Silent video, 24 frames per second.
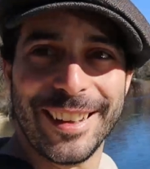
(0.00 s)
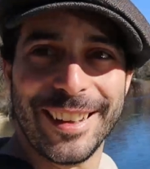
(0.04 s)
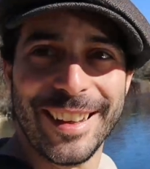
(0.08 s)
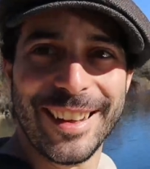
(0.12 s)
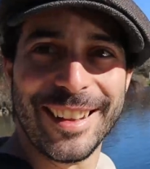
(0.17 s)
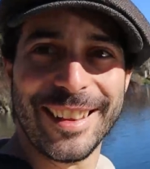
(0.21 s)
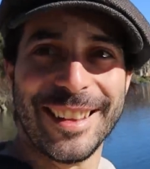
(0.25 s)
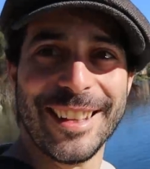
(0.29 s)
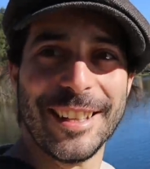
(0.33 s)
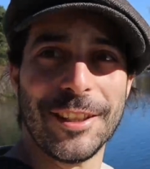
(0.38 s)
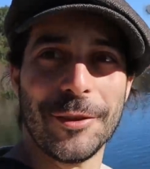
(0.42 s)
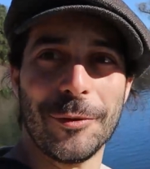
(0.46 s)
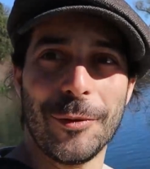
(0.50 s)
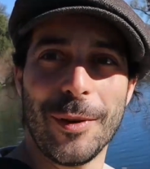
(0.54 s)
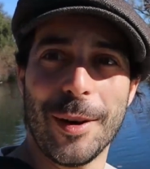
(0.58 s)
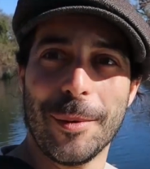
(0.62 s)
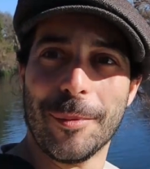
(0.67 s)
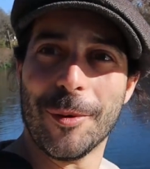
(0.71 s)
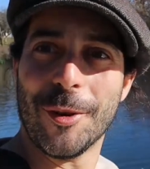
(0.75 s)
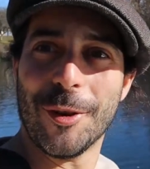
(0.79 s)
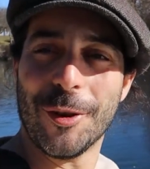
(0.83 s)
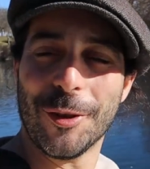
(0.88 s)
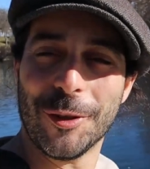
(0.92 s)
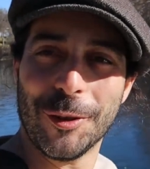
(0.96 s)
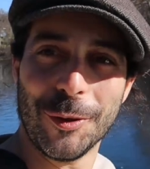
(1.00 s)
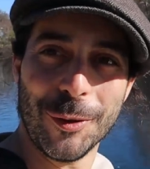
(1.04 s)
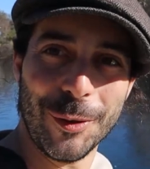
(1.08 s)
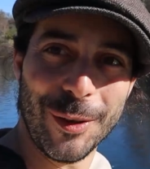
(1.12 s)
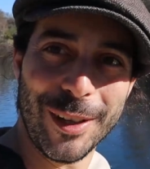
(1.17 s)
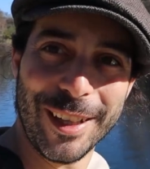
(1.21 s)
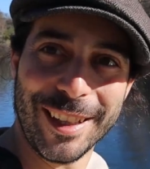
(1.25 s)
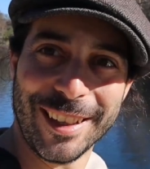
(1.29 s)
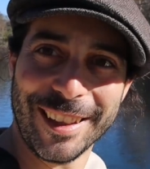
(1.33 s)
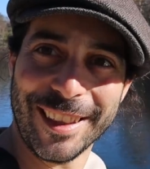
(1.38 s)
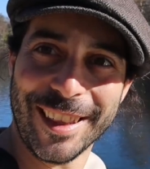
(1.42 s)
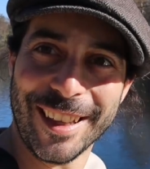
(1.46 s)
in this river
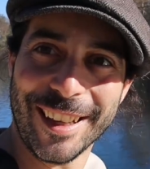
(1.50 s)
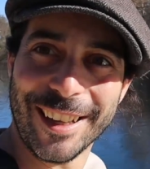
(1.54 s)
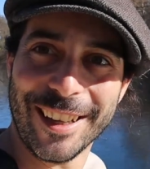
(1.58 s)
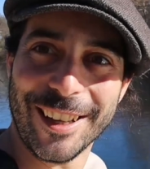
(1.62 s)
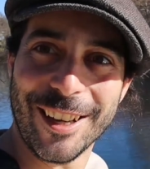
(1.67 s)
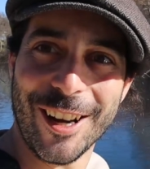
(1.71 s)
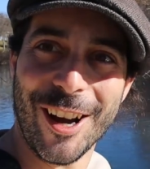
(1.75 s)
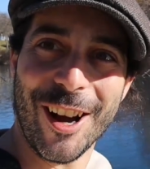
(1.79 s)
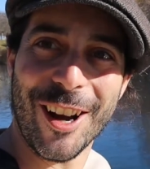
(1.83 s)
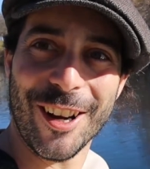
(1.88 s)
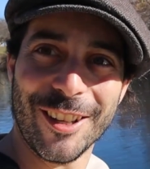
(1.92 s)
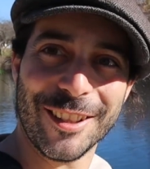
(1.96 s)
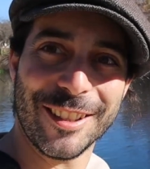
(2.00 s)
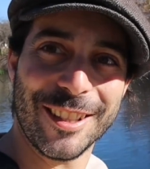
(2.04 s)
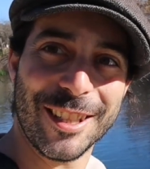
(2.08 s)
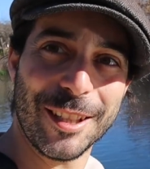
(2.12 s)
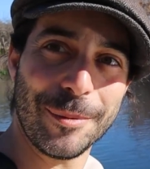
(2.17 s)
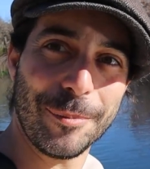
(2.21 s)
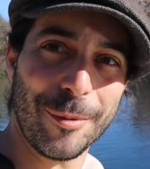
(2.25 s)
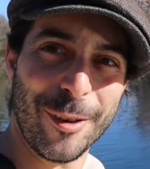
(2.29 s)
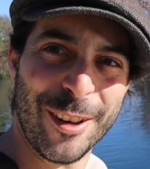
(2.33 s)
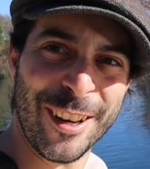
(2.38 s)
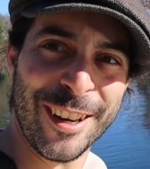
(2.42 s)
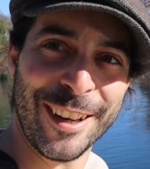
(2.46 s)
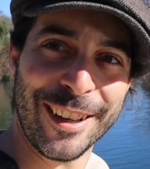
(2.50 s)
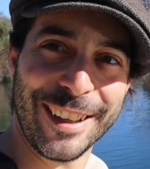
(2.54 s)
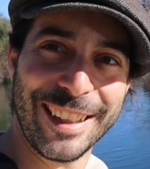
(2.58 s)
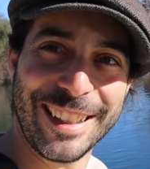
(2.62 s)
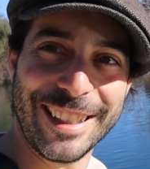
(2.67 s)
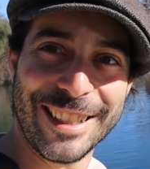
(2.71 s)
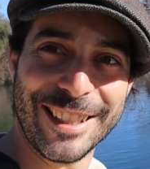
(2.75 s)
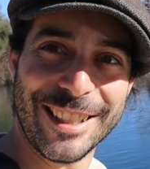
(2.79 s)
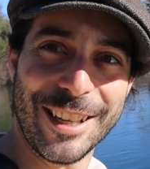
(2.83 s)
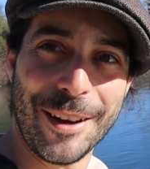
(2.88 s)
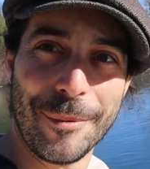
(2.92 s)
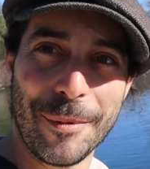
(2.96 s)
during the hot spring,
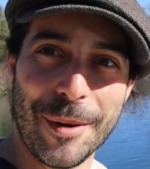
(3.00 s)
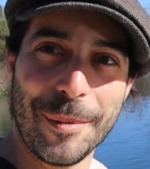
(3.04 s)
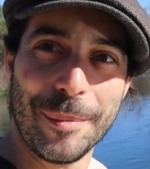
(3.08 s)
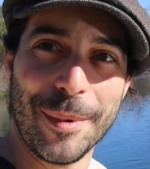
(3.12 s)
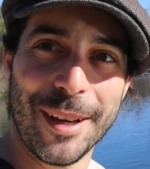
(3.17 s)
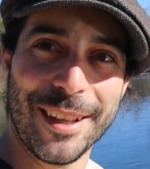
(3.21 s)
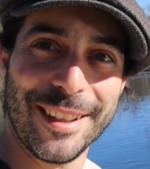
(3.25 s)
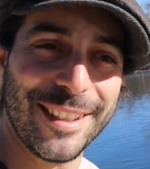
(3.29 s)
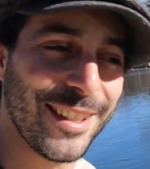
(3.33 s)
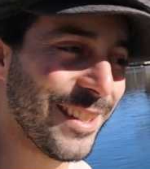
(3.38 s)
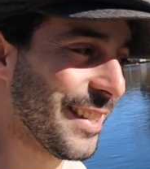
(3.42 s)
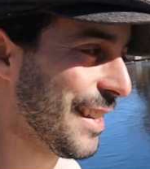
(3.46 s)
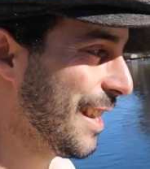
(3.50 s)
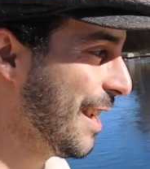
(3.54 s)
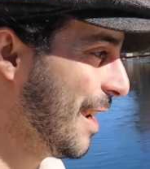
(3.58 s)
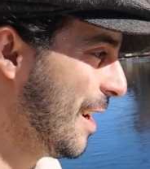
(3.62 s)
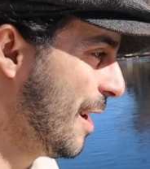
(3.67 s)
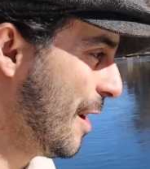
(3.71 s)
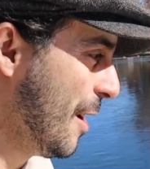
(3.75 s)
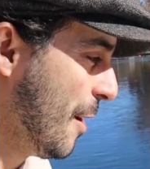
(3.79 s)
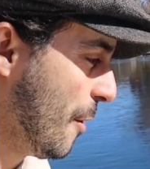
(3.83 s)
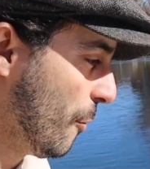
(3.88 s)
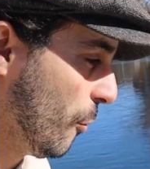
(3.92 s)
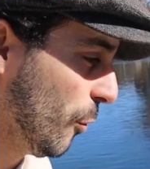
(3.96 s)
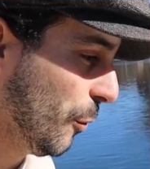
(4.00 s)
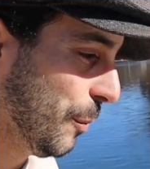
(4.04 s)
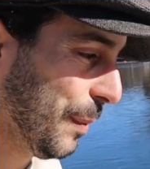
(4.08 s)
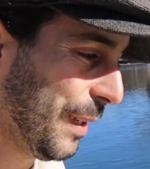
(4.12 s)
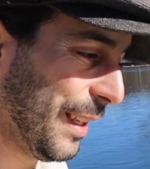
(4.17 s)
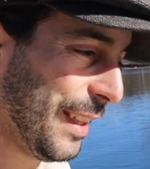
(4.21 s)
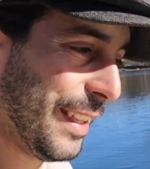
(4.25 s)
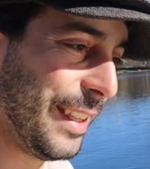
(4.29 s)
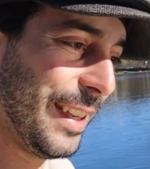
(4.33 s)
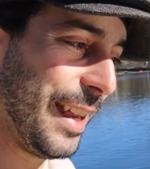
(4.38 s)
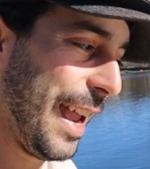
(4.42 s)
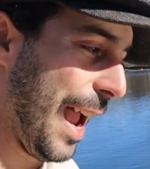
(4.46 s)
summer months would be
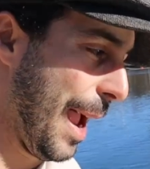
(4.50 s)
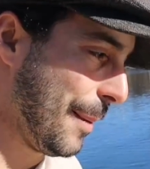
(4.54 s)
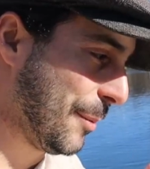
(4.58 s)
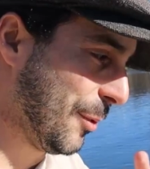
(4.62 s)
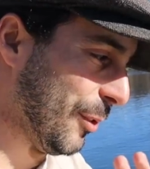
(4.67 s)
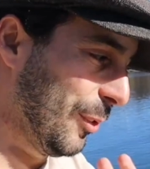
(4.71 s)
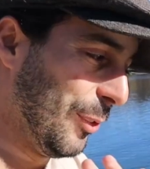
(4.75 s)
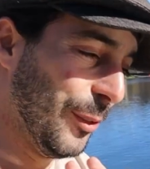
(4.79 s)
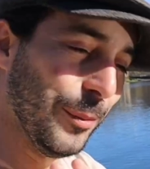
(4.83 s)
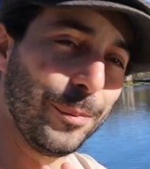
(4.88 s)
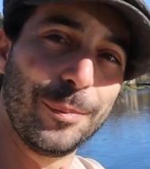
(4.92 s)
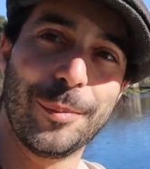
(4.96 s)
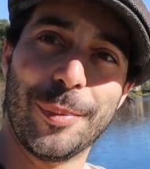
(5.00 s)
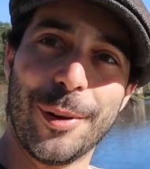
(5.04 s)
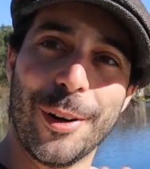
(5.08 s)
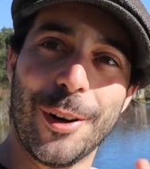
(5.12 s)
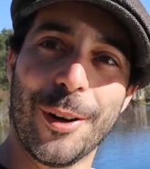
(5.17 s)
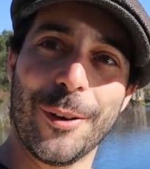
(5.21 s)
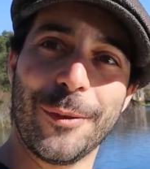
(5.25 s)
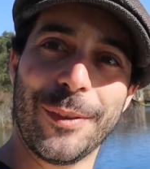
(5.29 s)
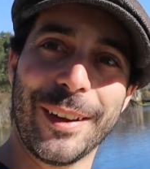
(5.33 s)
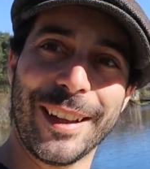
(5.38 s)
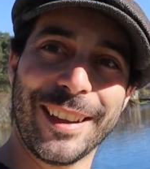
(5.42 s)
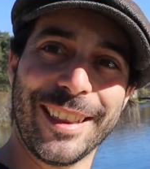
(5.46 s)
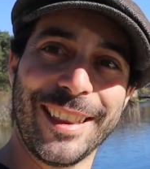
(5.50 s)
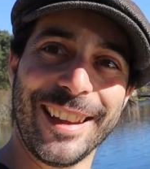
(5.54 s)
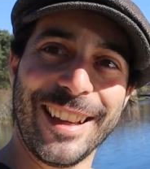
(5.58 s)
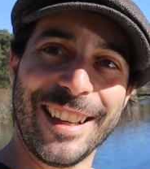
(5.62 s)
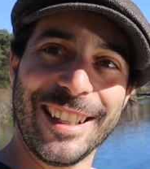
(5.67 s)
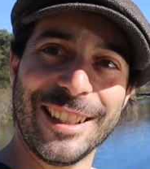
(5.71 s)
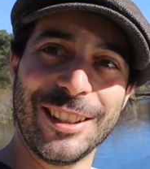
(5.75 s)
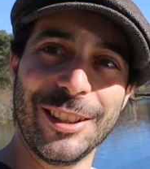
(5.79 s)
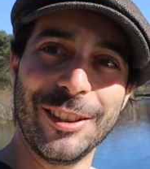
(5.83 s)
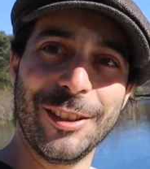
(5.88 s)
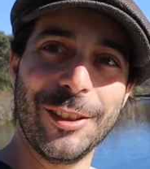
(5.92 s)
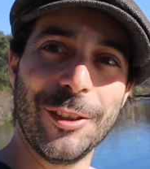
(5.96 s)
the absolute perfect
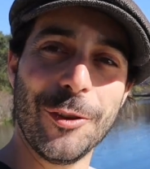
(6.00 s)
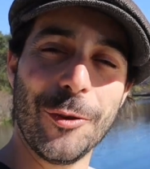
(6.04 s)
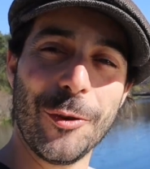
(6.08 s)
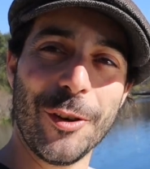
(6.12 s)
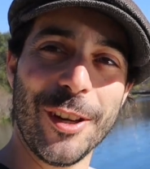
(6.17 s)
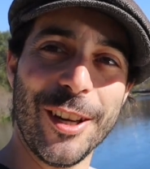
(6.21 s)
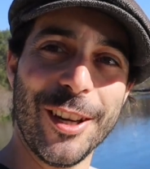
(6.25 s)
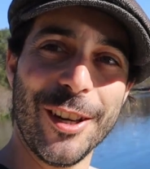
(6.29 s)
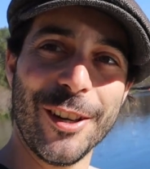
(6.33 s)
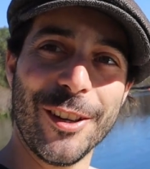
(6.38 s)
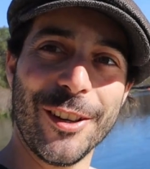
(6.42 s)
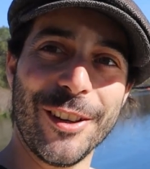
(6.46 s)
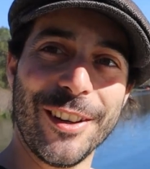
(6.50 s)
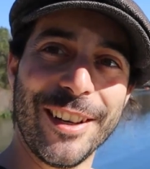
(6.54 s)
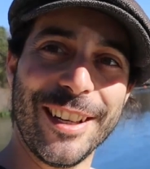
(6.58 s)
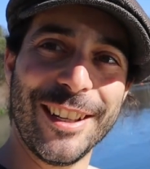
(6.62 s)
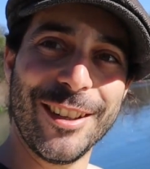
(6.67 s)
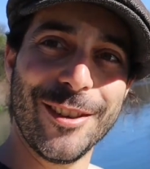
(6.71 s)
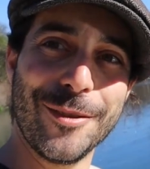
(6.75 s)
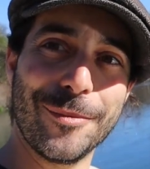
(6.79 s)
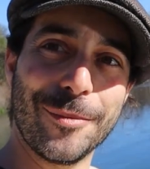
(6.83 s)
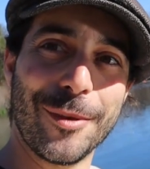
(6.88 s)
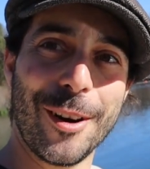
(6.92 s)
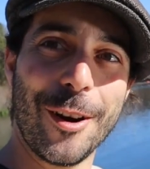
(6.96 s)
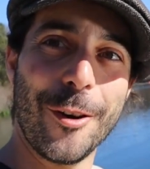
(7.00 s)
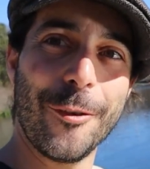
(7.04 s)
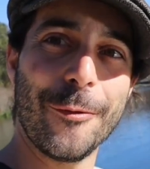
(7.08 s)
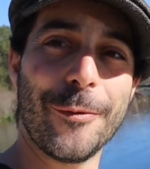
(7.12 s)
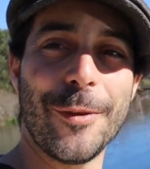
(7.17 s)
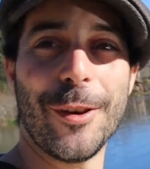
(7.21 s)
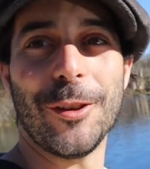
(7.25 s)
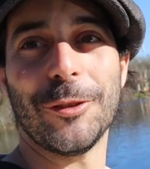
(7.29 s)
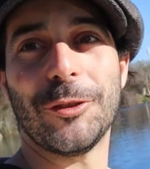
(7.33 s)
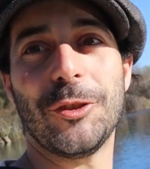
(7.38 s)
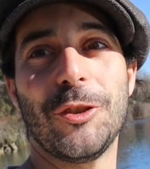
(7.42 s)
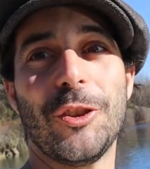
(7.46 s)
thing to do here in New
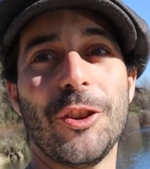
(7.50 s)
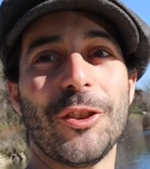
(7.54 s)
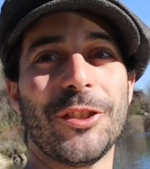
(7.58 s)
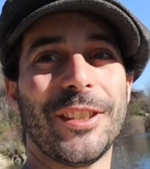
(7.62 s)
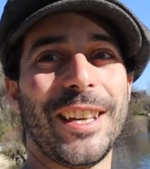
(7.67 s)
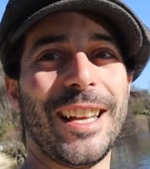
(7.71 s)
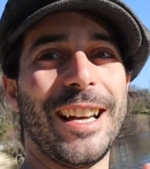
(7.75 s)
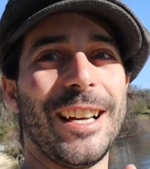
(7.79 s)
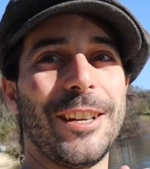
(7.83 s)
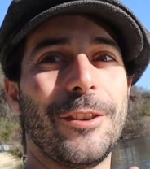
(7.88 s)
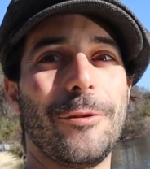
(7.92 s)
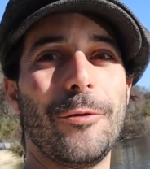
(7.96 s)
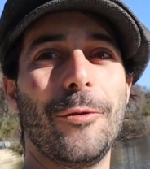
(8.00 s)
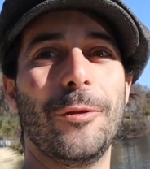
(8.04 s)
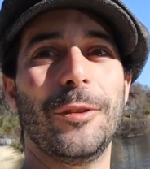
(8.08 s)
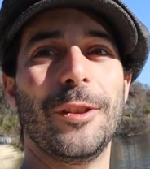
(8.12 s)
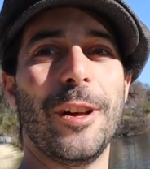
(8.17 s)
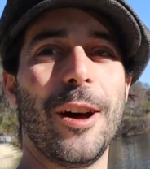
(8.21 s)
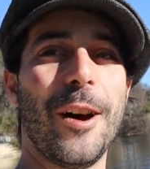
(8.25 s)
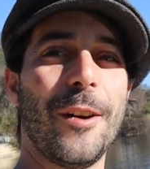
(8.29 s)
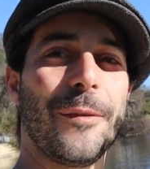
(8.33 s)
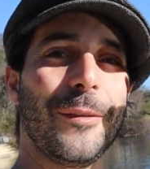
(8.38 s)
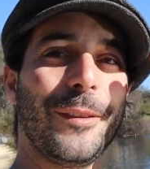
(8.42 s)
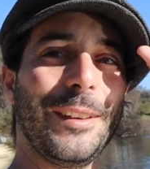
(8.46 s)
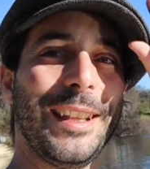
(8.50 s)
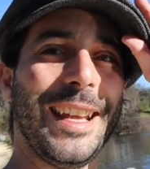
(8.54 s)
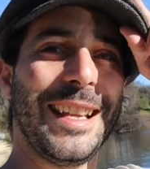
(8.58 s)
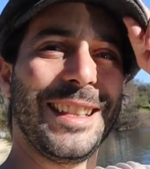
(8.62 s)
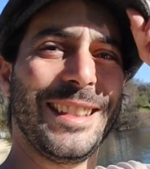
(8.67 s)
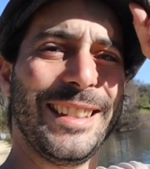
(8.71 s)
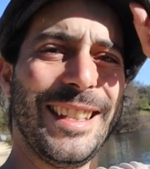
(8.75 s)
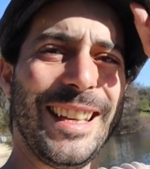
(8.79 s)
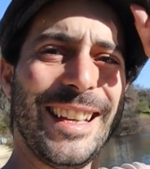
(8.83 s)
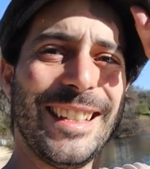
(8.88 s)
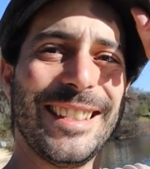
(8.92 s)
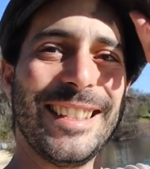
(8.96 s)
Braunfels to just kind of cool off from
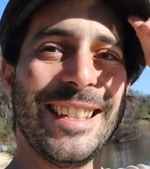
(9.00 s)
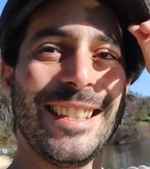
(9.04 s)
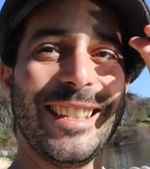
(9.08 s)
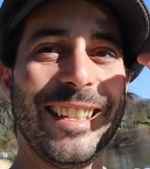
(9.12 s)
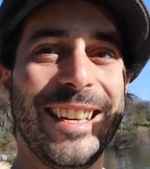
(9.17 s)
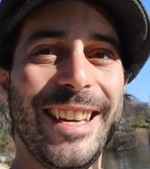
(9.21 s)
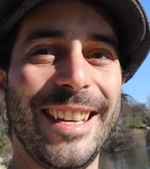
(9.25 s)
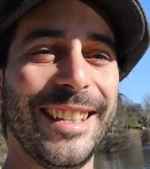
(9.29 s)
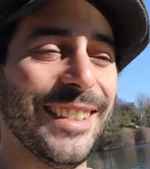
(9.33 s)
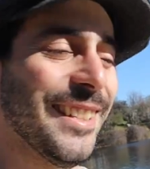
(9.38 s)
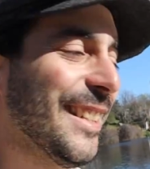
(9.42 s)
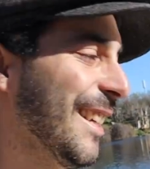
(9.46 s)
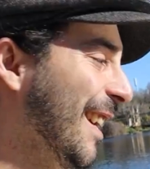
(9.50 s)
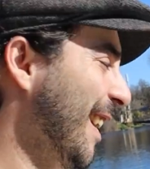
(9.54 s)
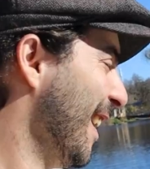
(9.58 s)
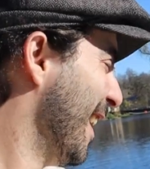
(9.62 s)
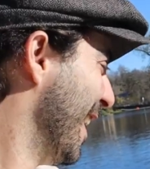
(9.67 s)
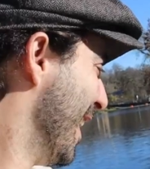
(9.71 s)
that Texas heat.